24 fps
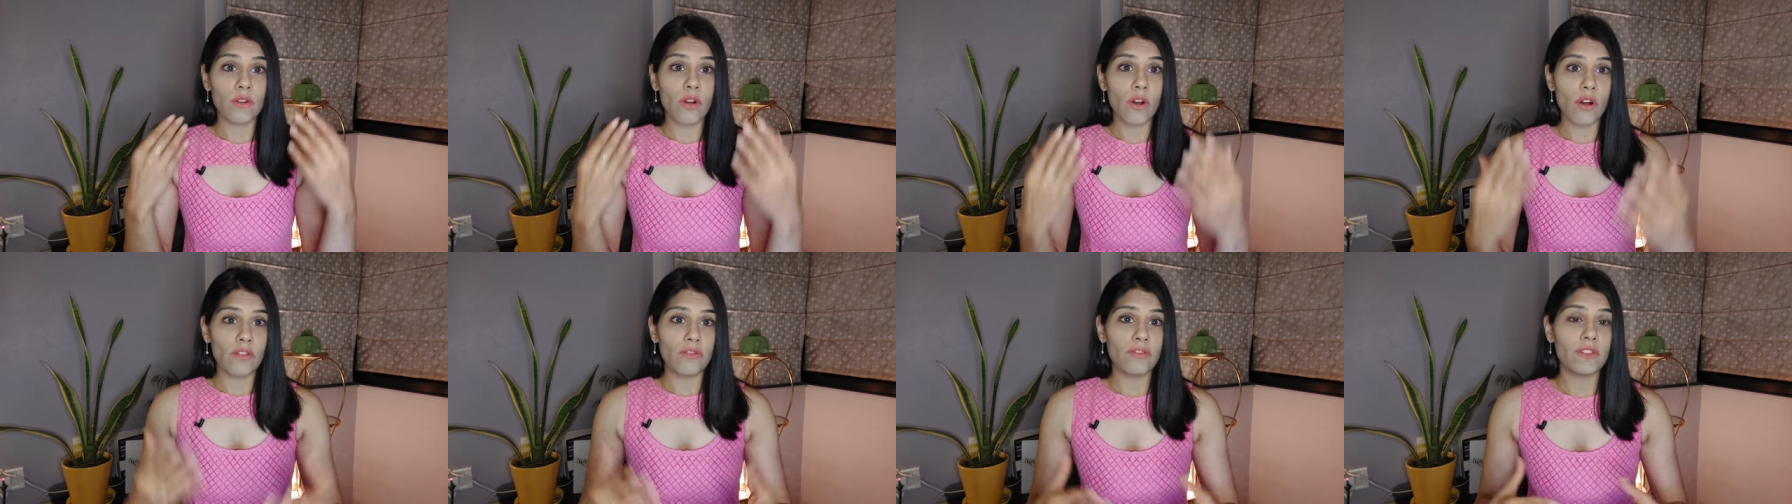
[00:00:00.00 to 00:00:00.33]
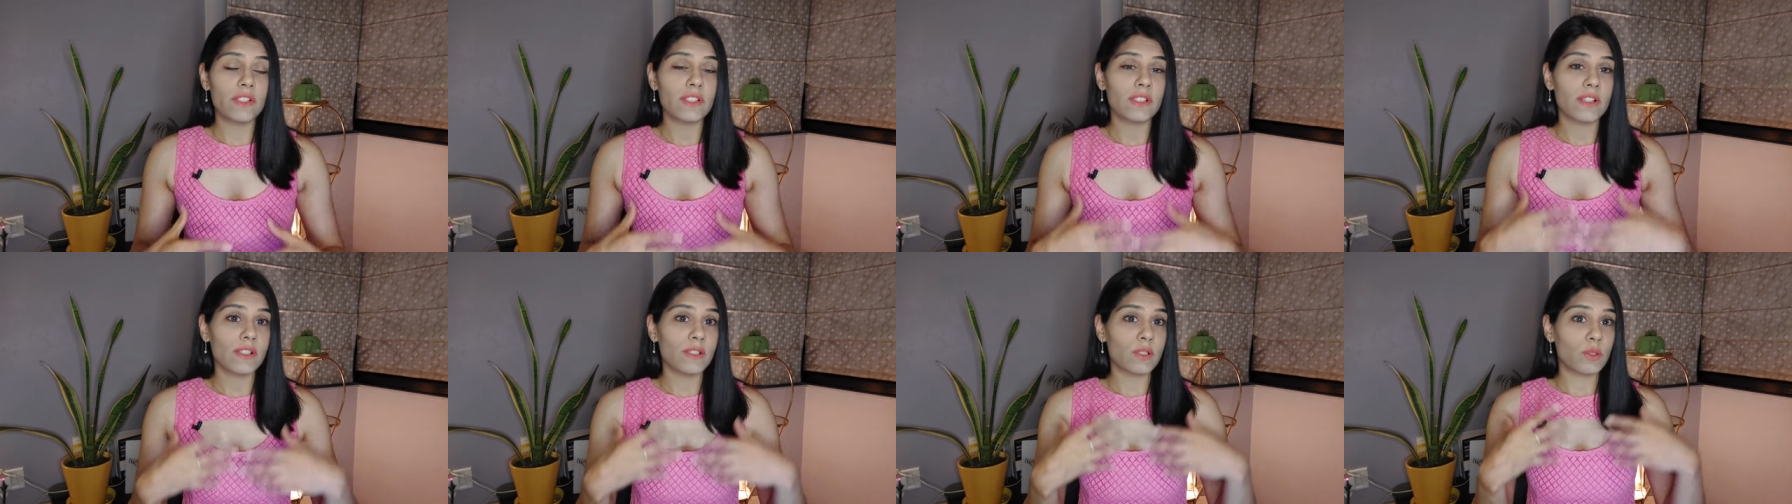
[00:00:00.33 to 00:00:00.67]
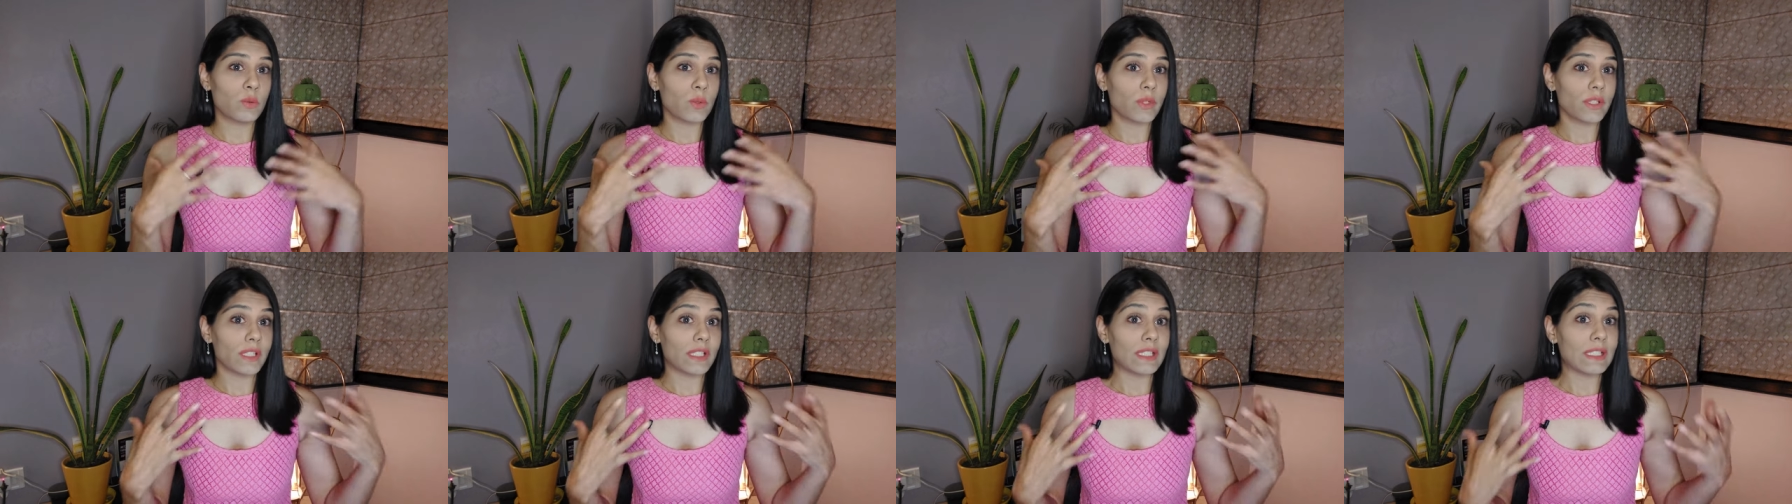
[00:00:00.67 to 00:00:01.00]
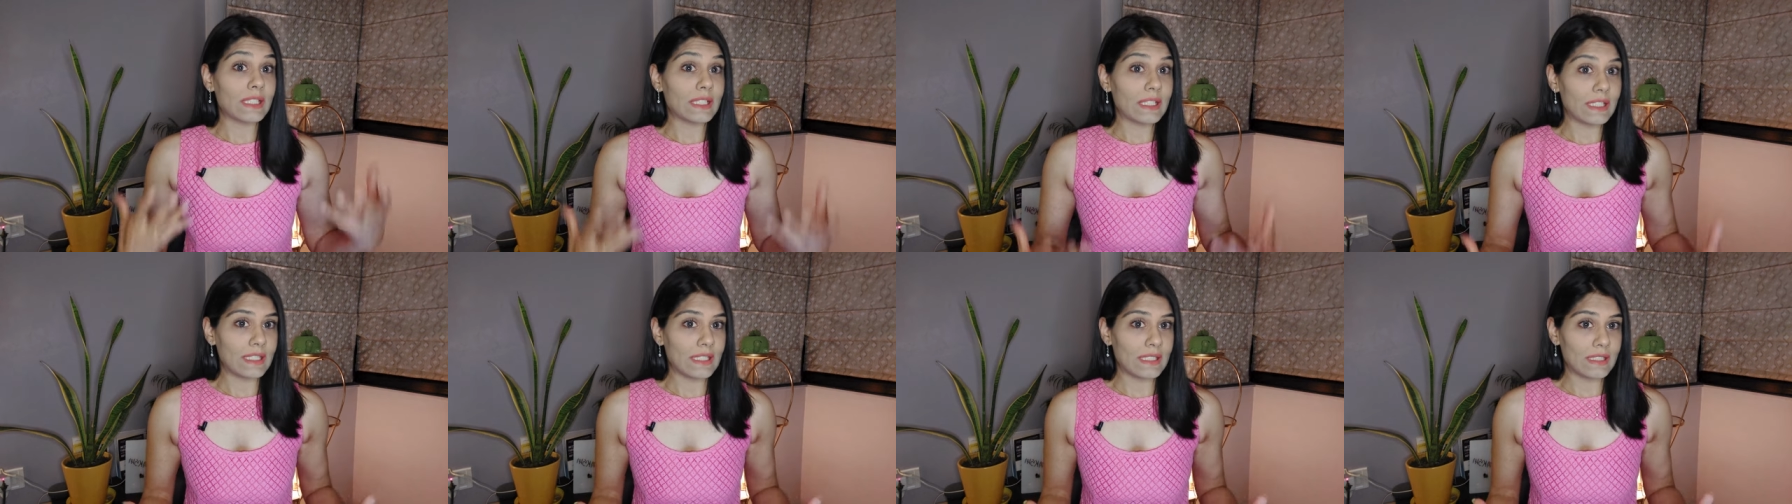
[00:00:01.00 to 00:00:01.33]
coffees,
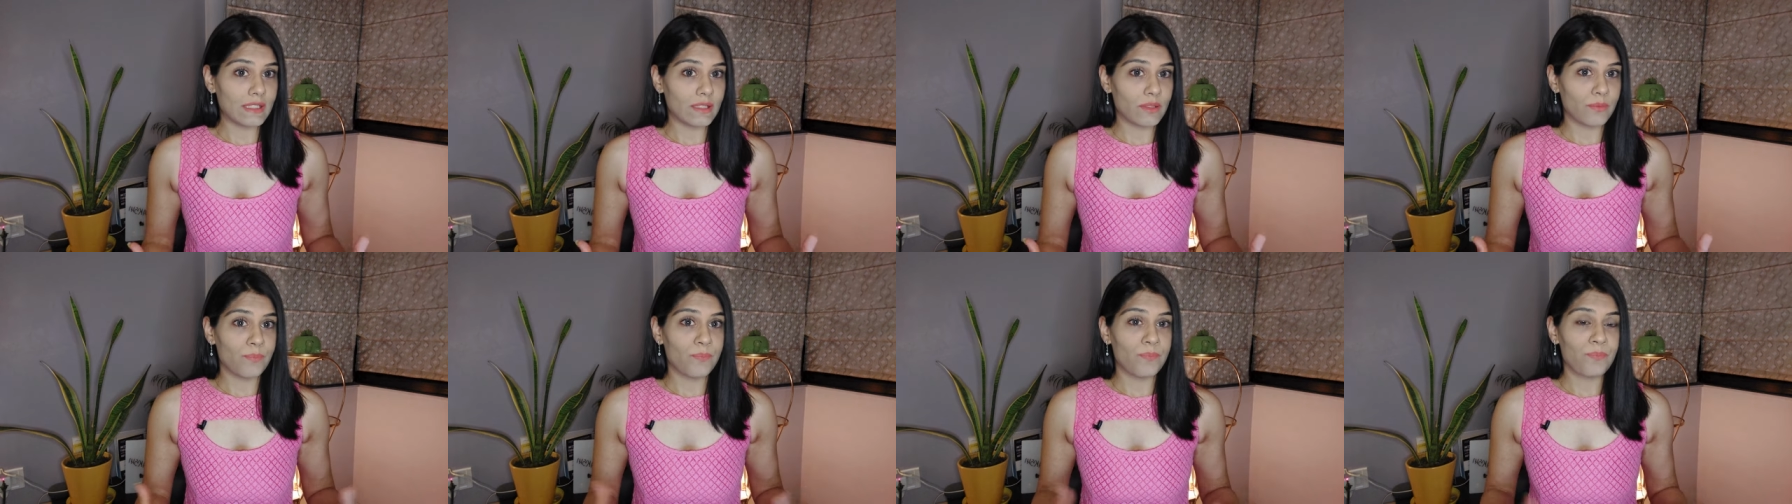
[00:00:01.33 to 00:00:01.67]
unsweetened teas.